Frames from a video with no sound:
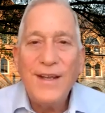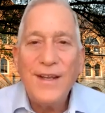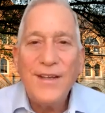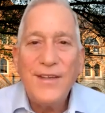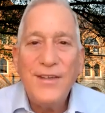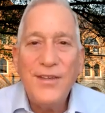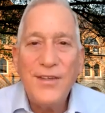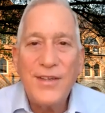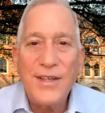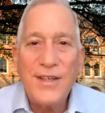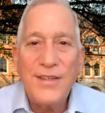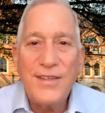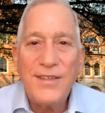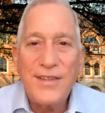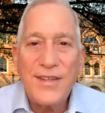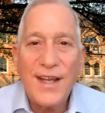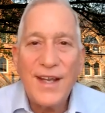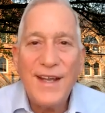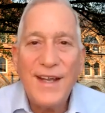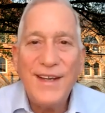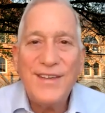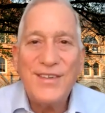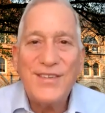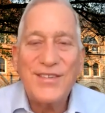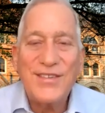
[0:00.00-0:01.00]
you could
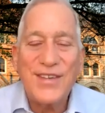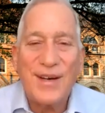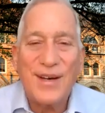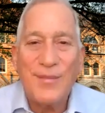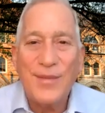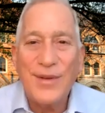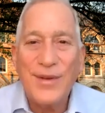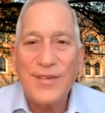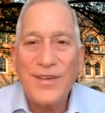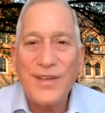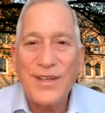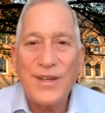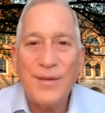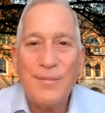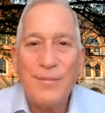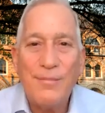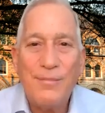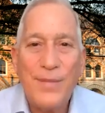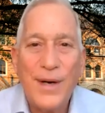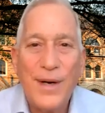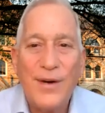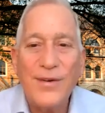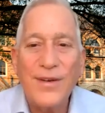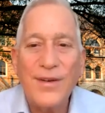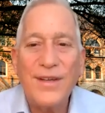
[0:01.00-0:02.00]
take some of the
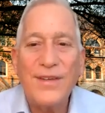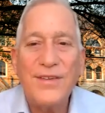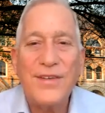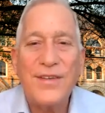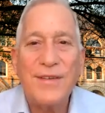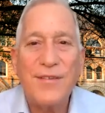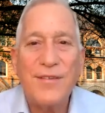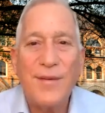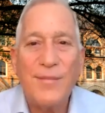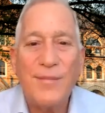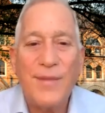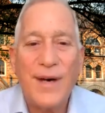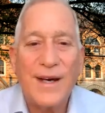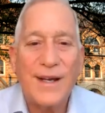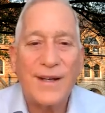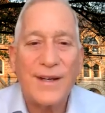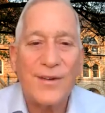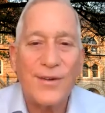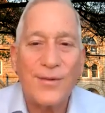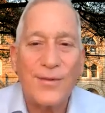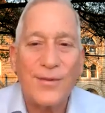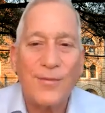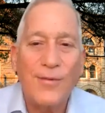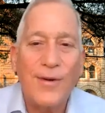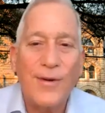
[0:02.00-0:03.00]
components of a
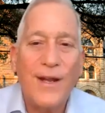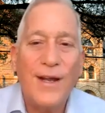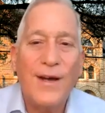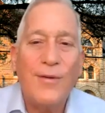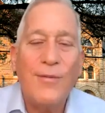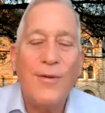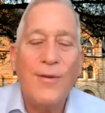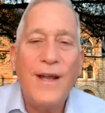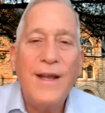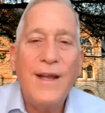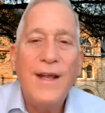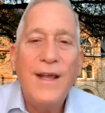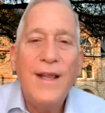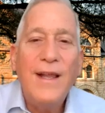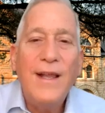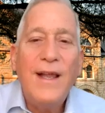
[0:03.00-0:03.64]
model railway